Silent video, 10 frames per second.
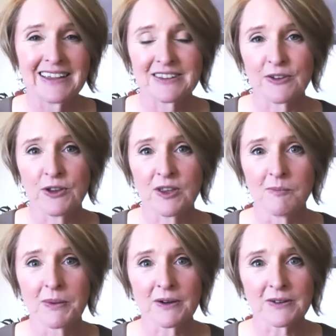So you can
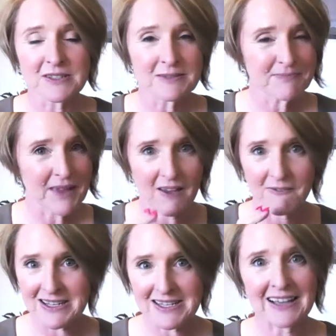build a
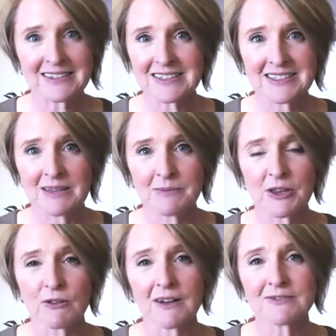fantastic team that
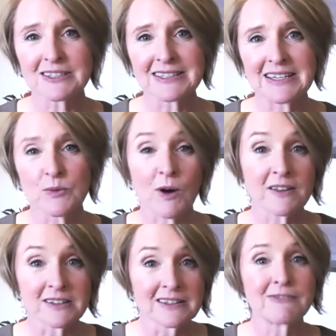you love to lead
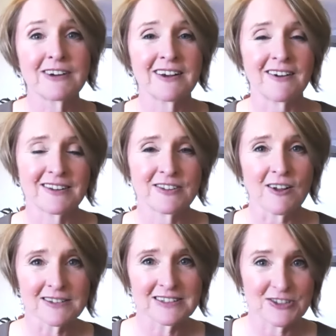while delivering on a
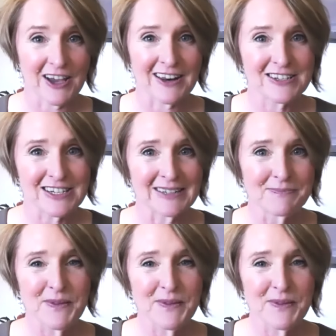solid strategy.